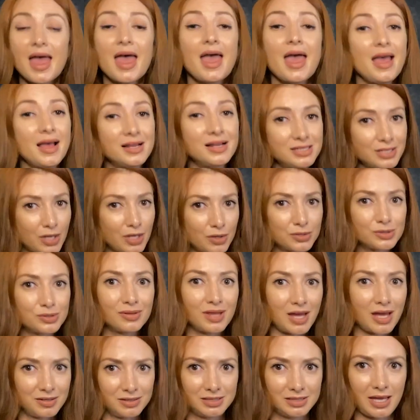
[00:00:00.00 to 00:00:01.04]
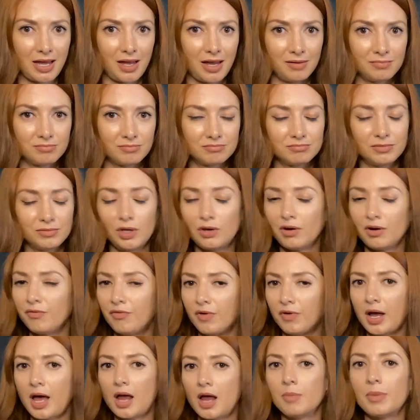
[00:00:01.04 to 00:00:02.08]
And it goes without saying, you can
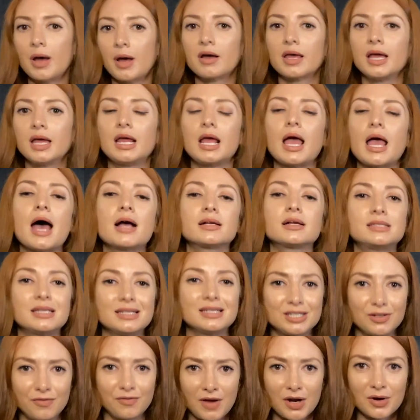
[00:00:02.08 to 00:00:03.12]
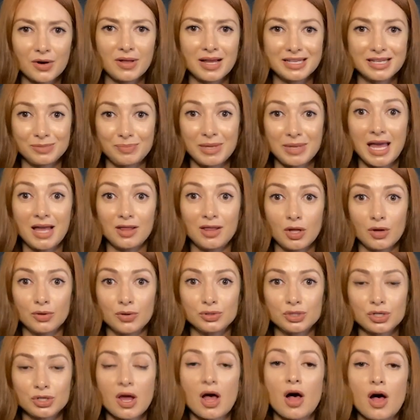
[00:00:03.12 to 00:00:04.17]
forget about getting access to federal SBA loans
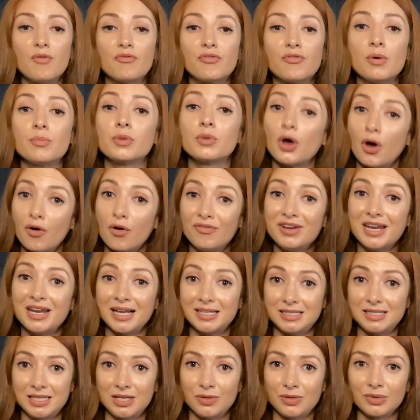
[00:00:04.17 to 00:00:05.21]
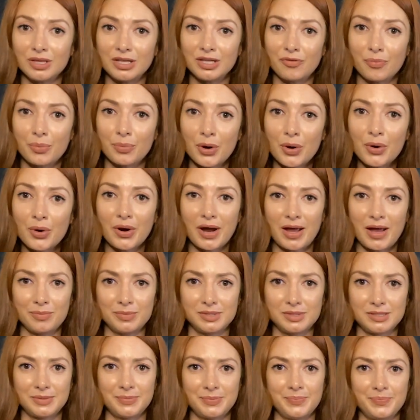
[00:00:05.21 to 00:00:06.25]
or help from COVID-19 relief programs.